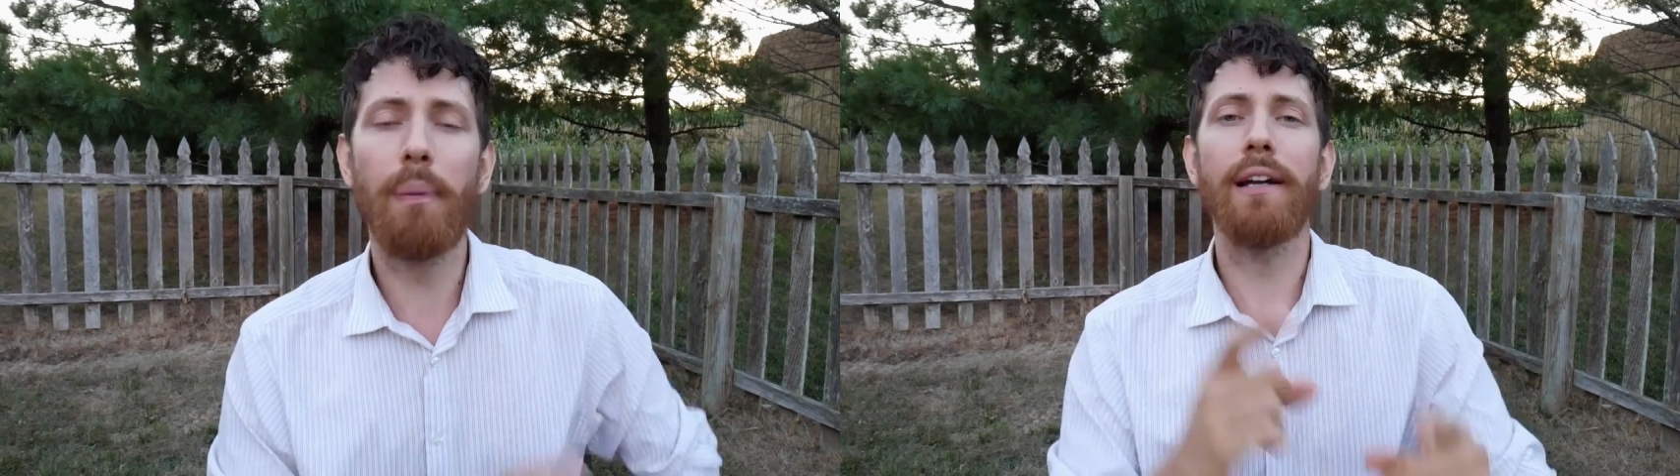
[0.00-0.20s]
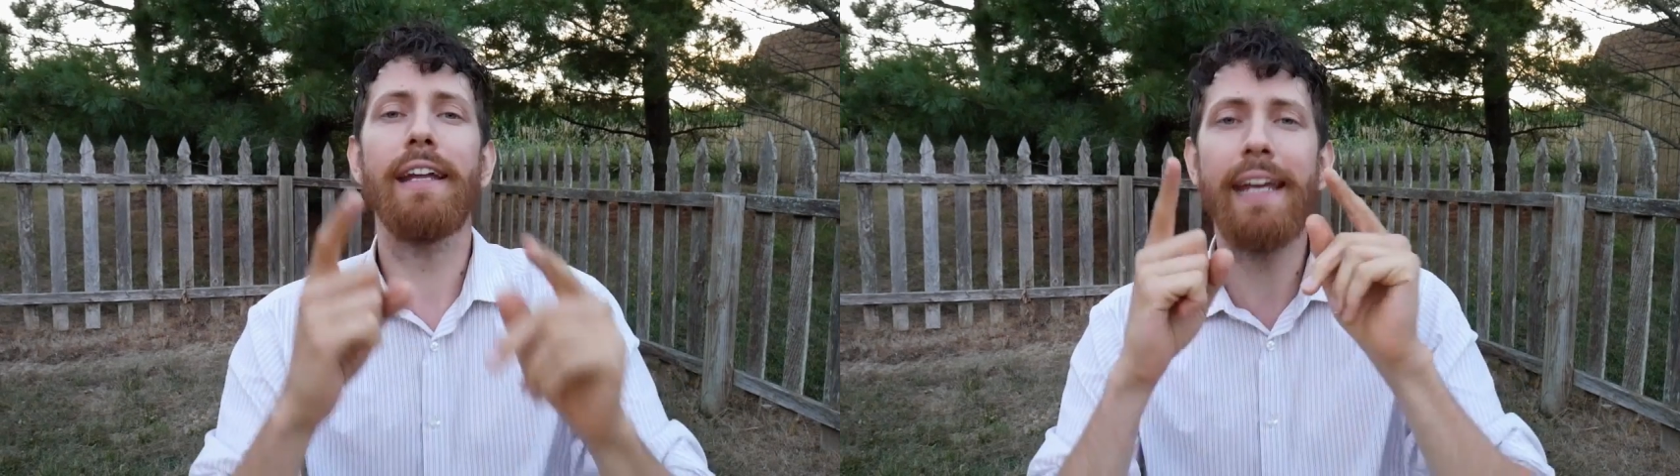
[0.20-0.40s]

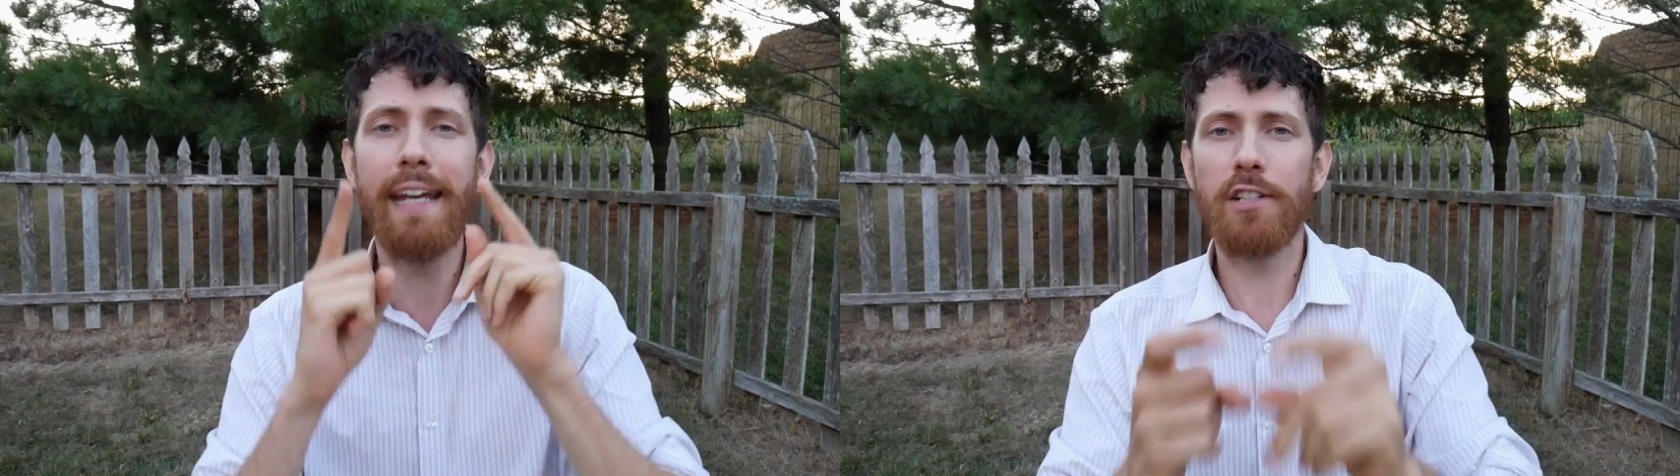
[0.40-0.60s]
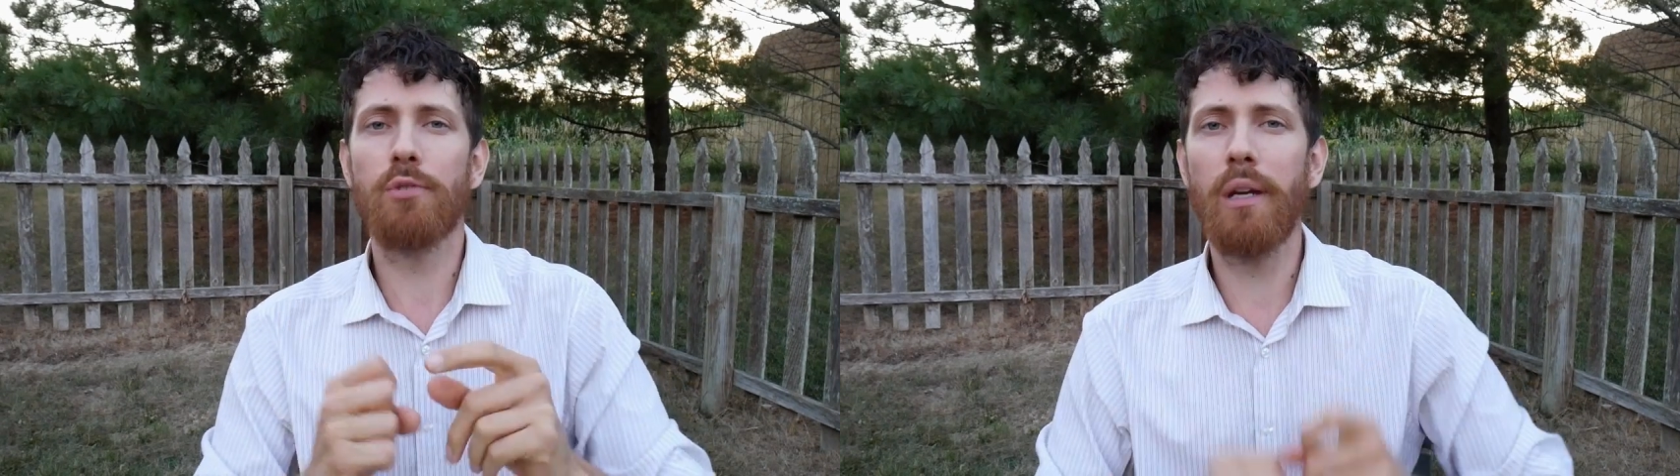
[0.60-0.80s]
But
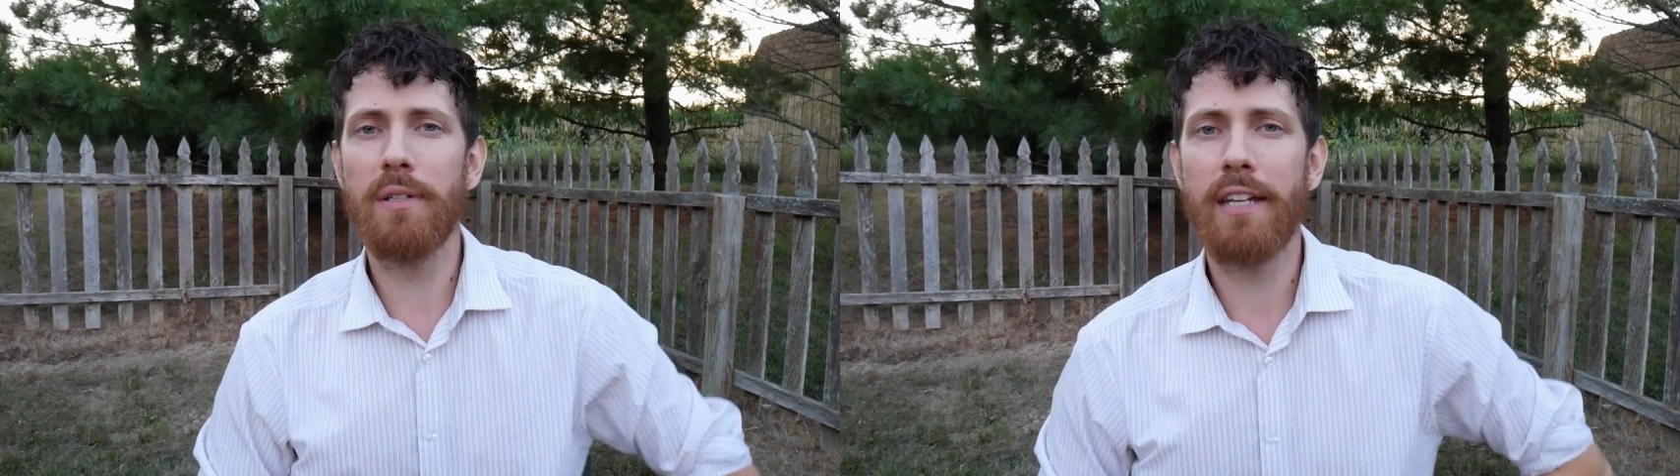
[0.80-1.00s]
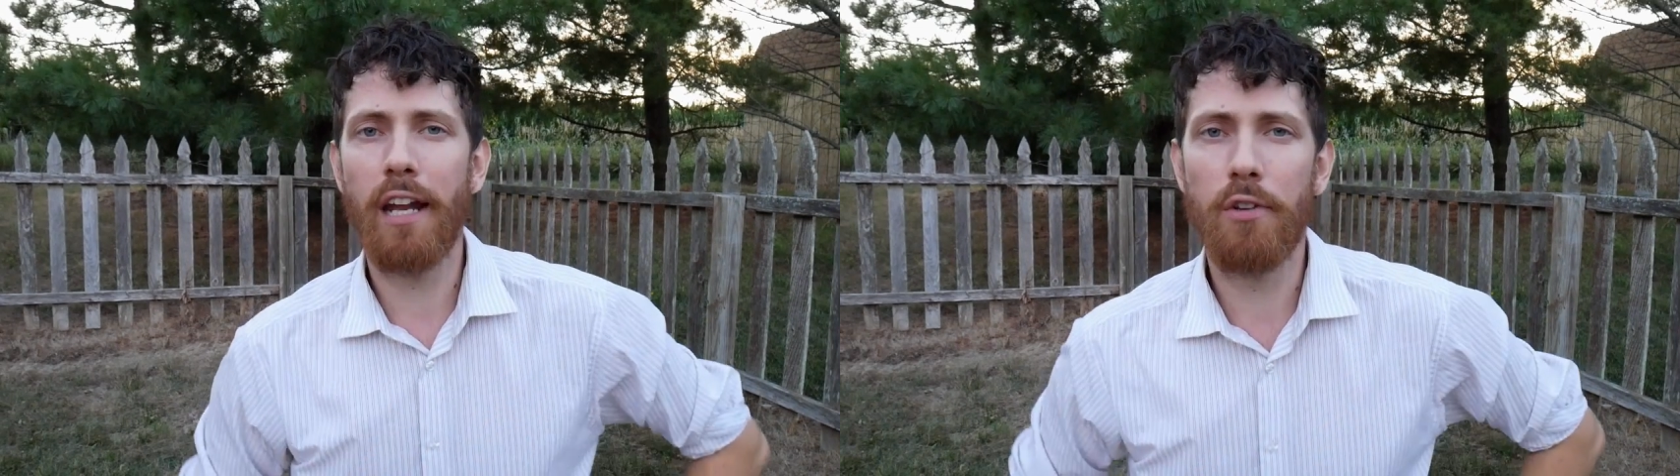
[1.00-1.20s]
eat sweet
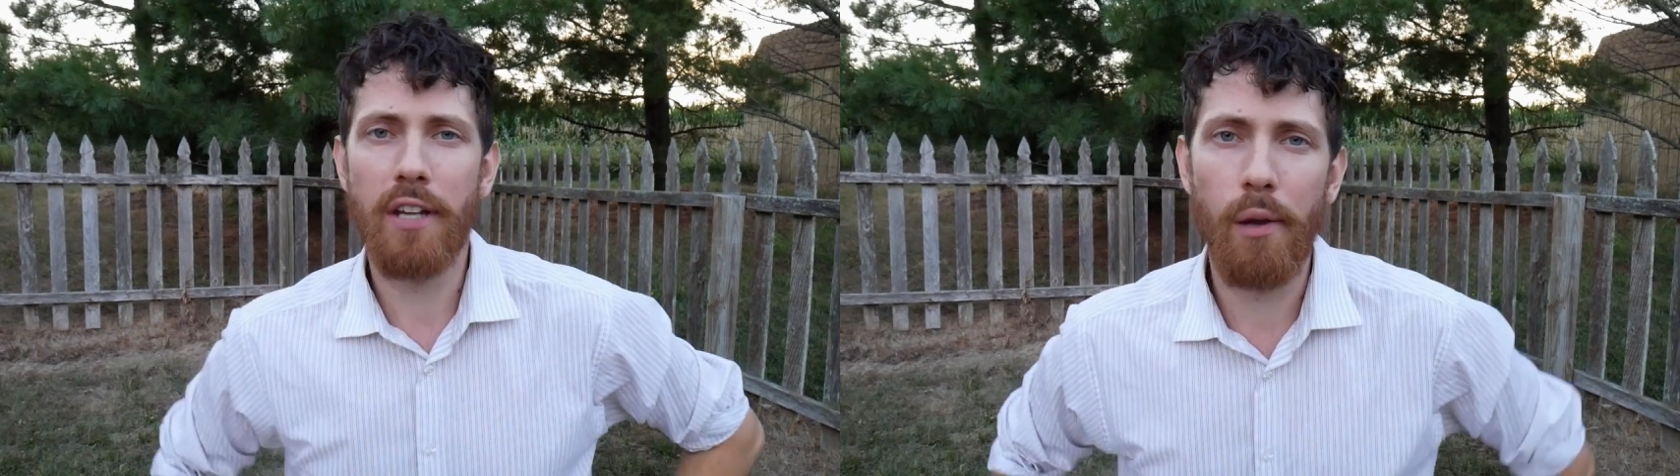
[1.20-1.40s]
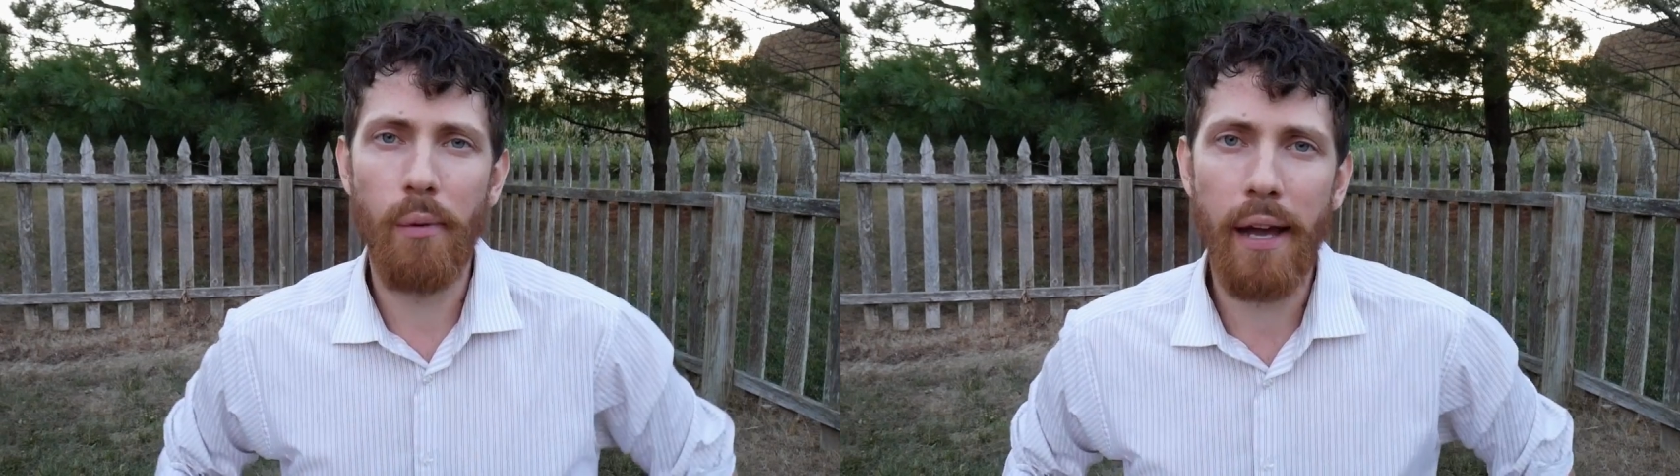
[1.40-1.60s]
potatoes
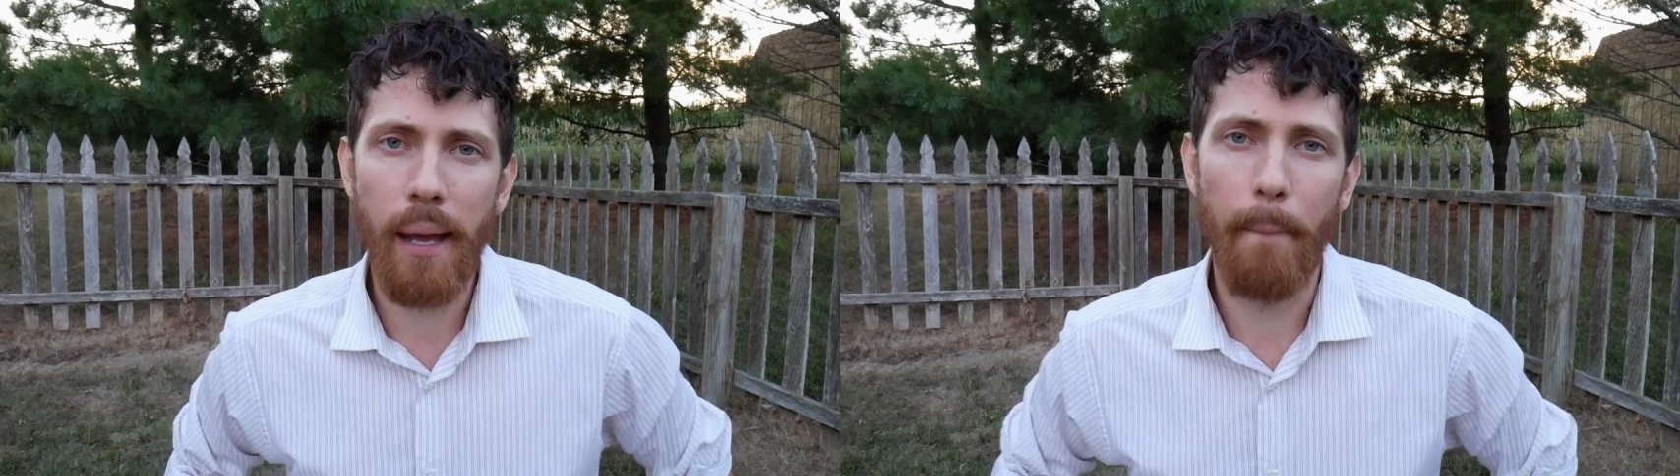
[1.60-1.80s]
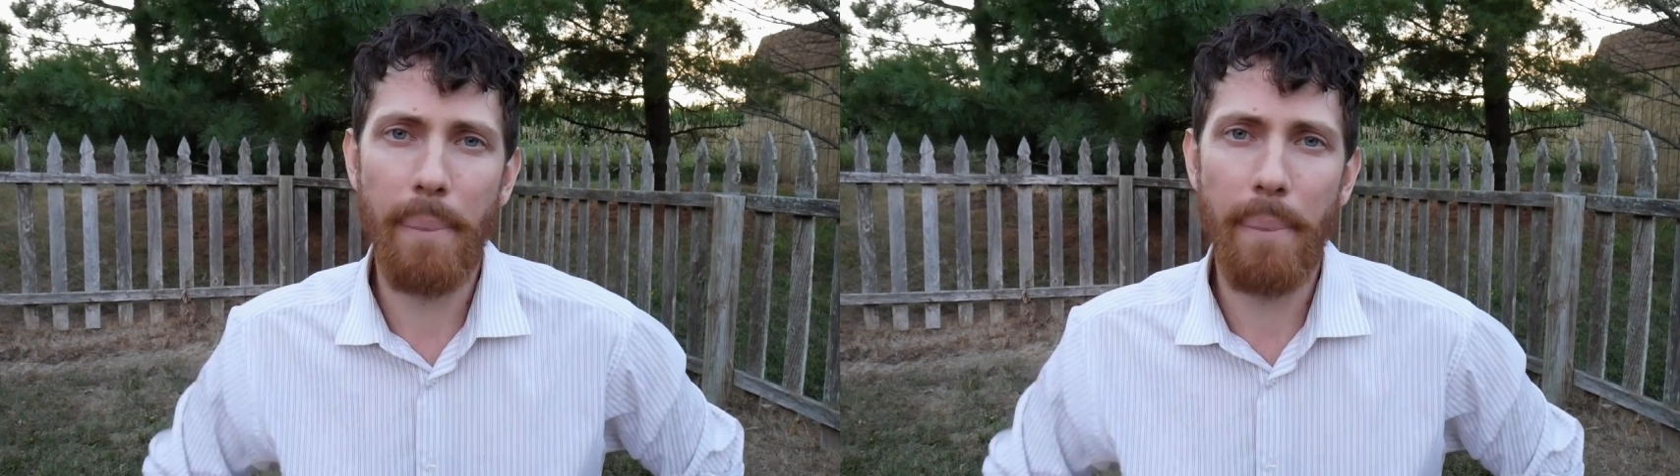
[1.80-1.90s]
anyway,